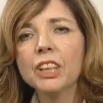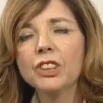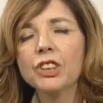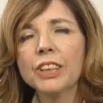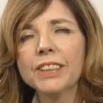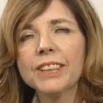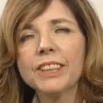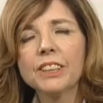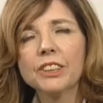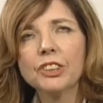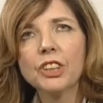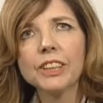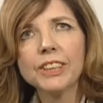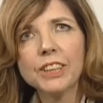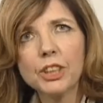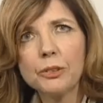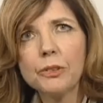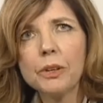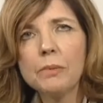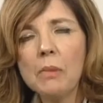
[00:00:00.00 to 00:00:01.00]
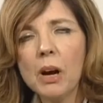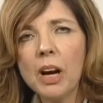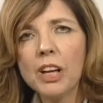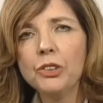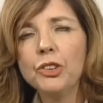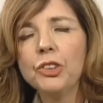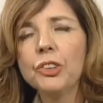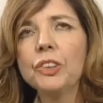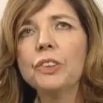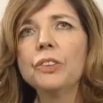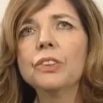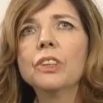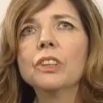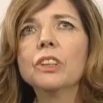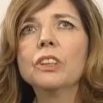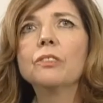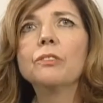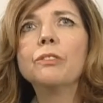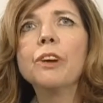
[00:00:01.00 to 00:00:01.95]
just to remind you that